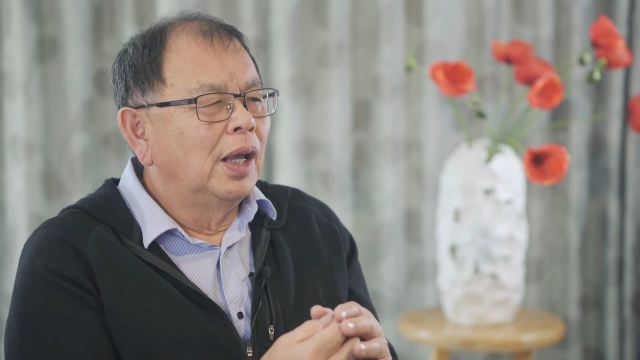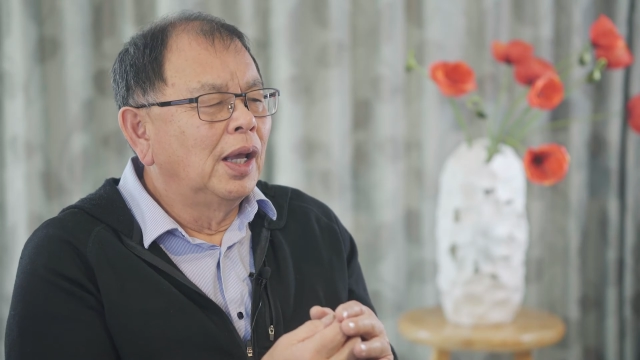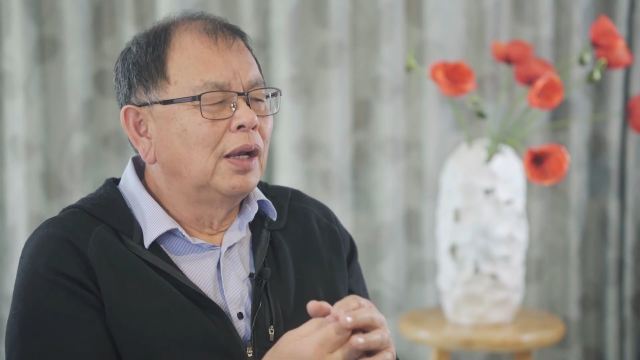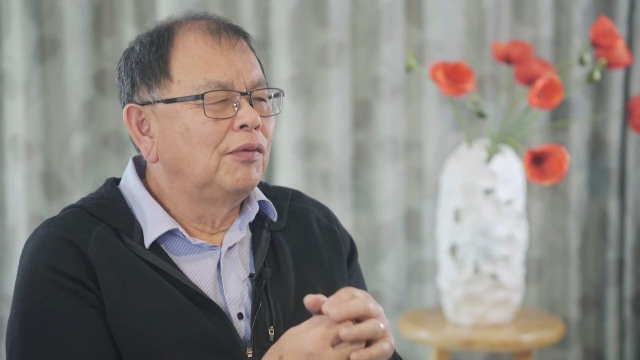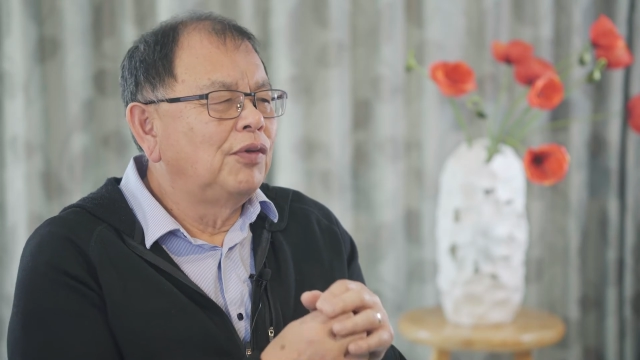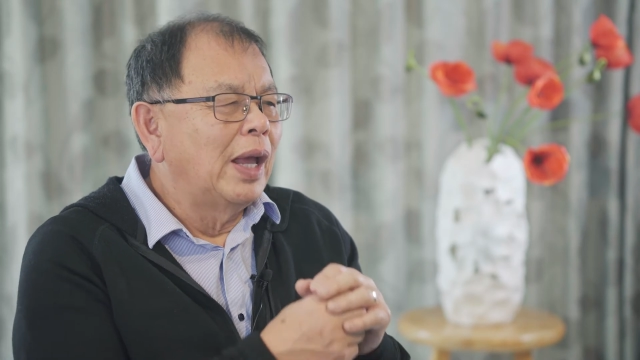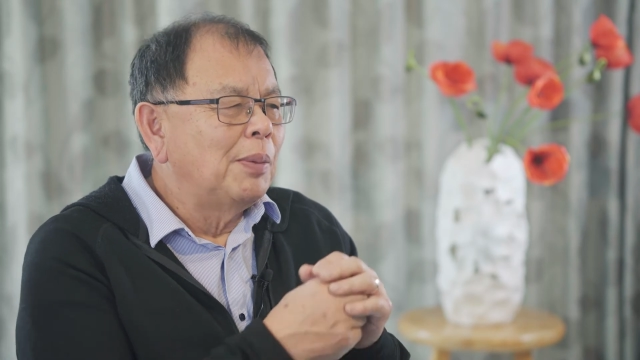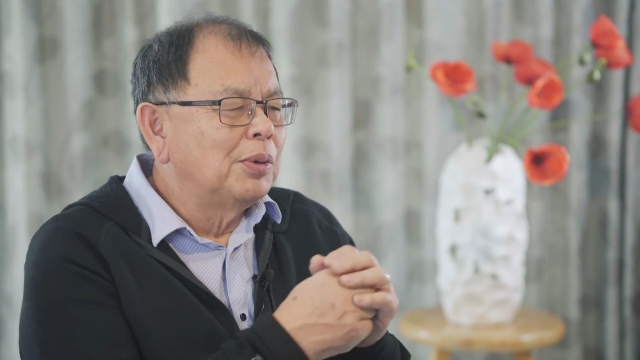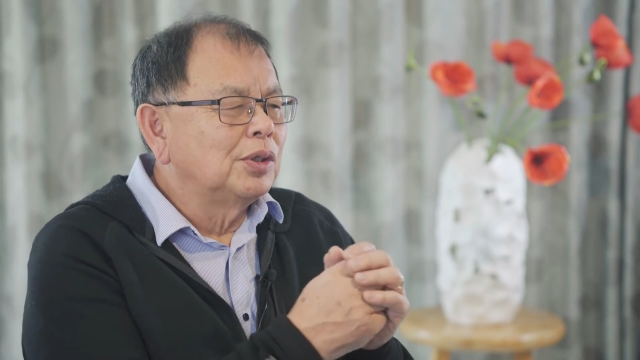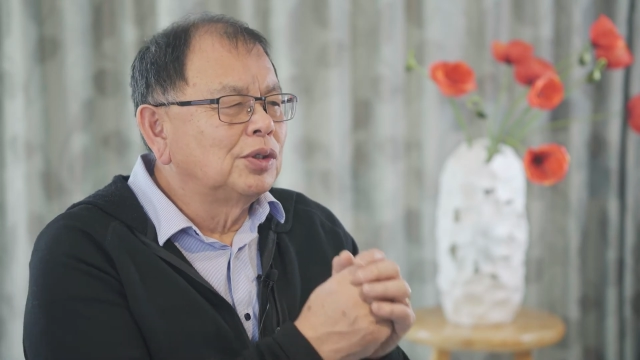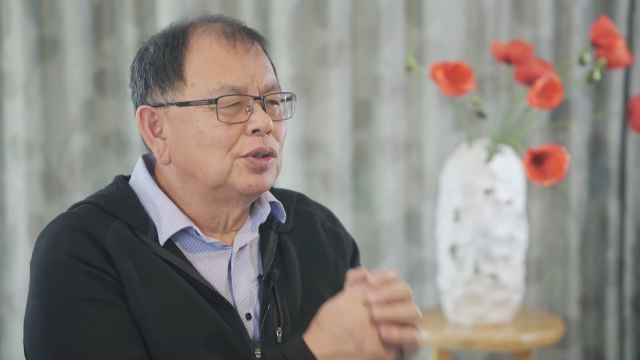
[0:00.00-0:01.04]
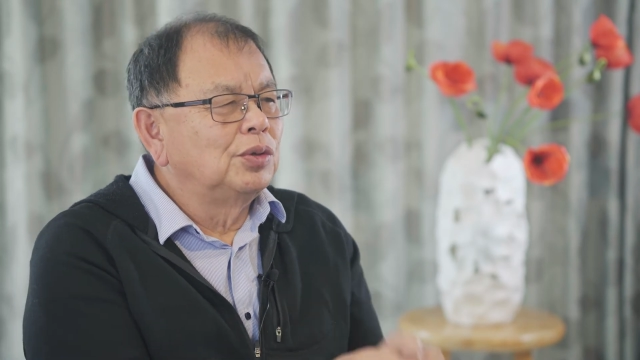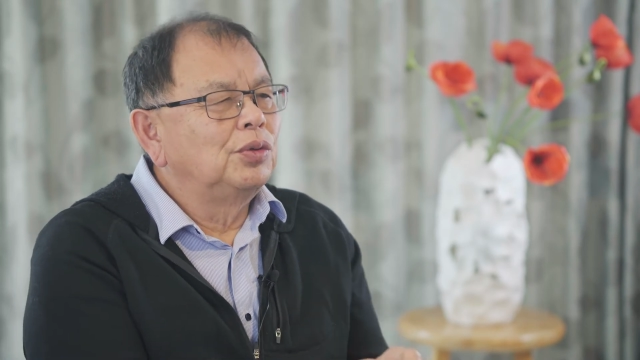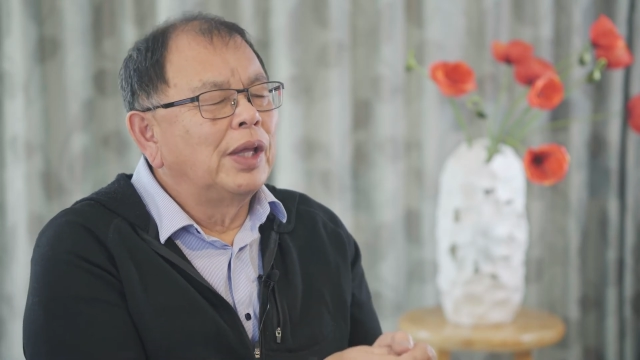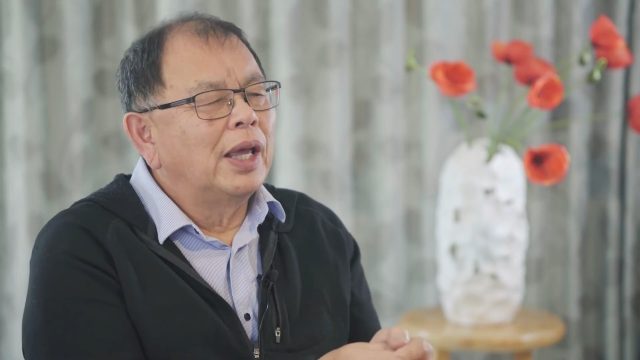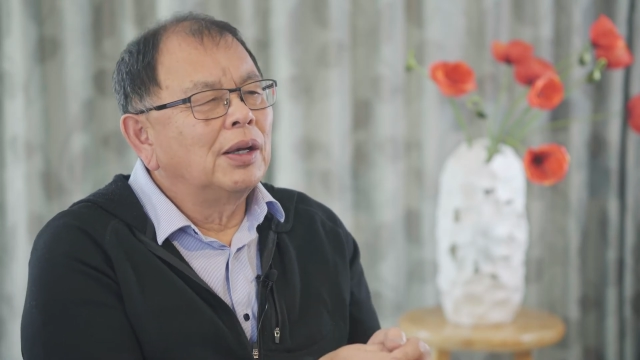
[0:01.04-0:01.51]
And if you're able to
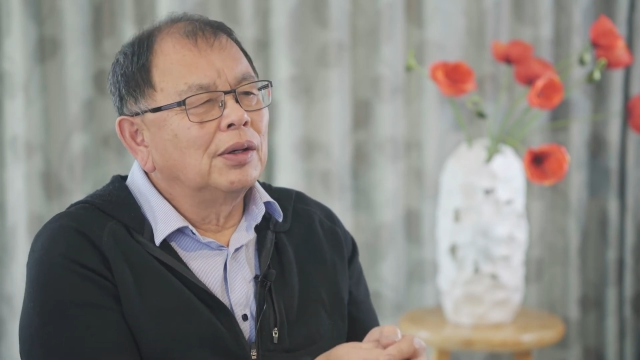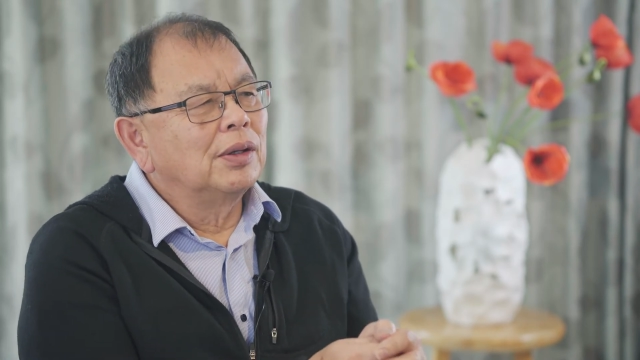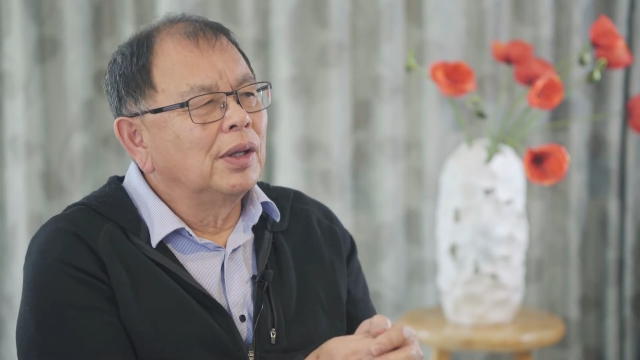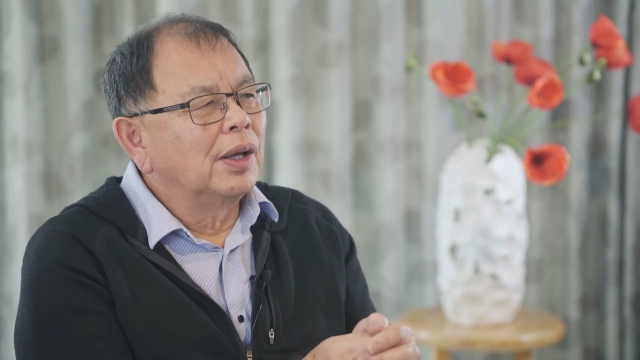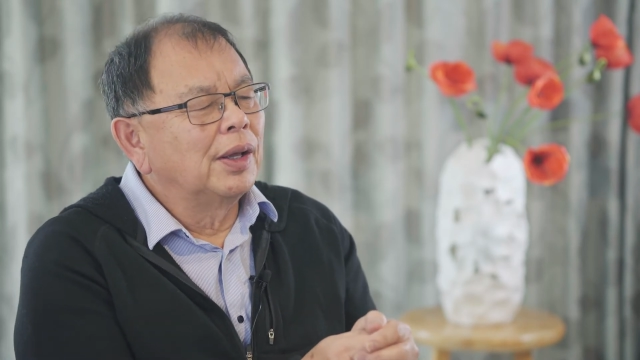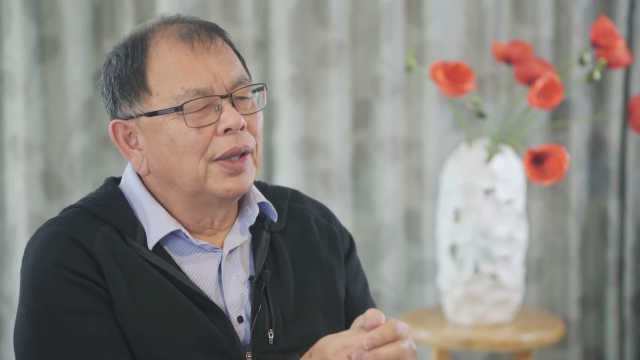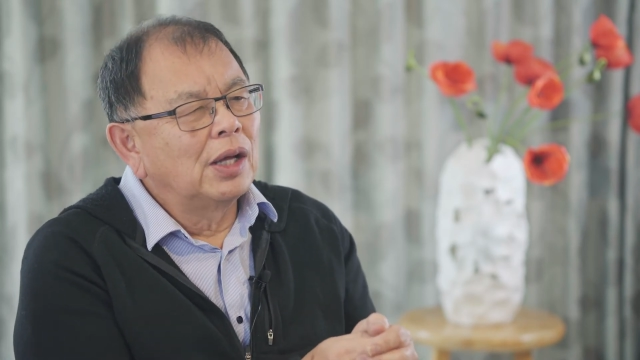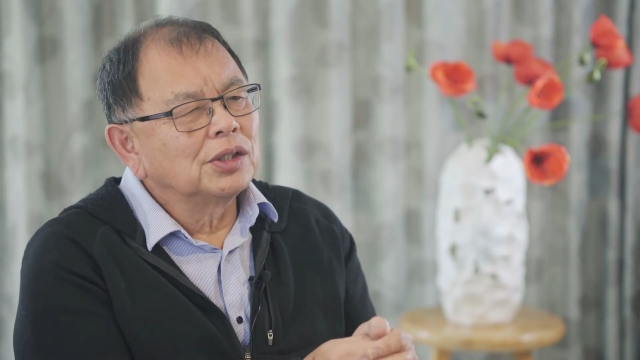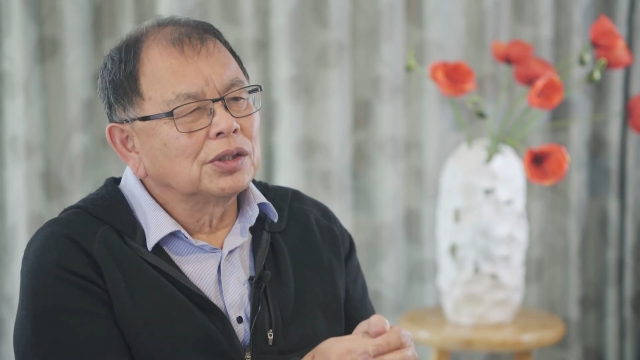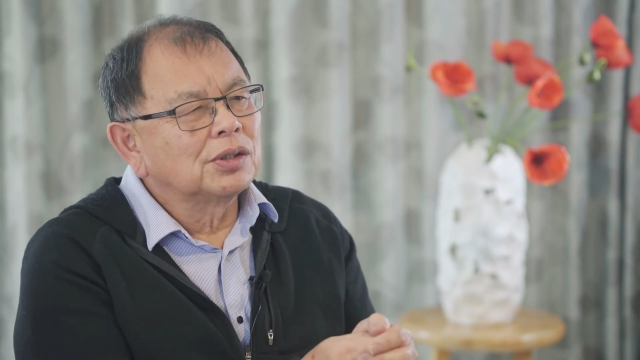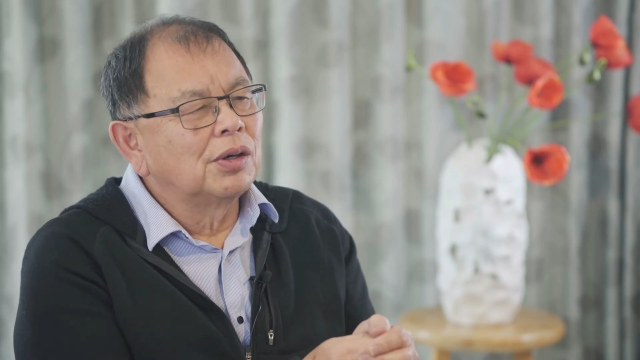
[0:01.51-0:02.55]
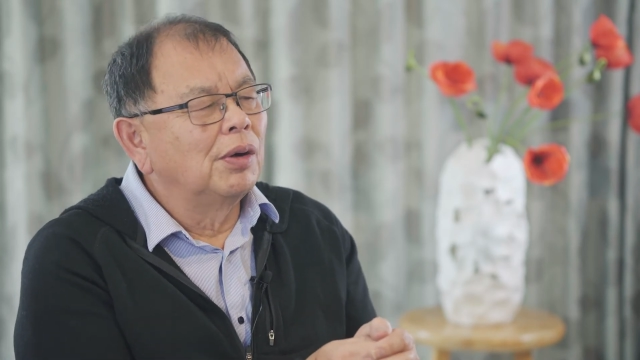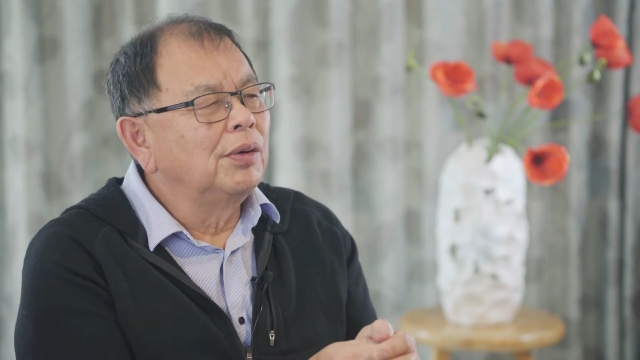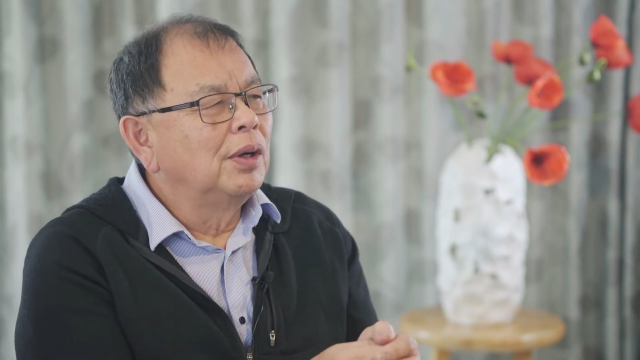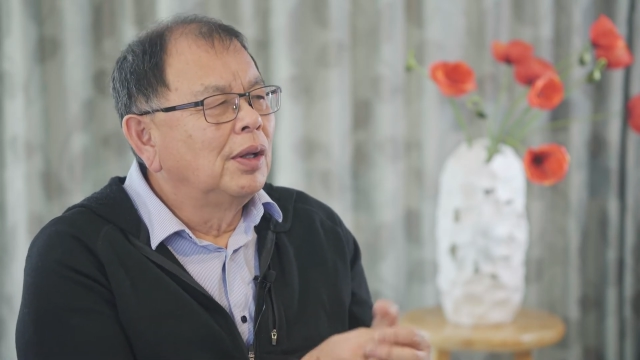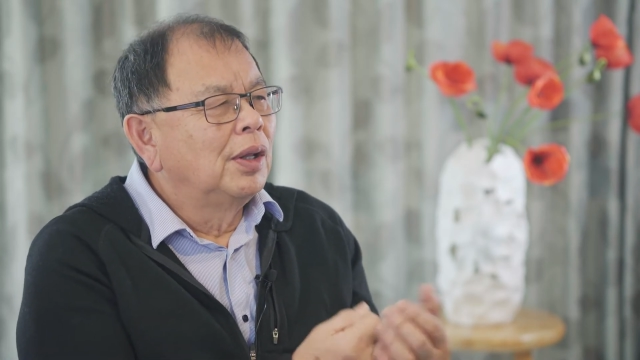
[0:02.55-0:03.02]
do that, the house has grown,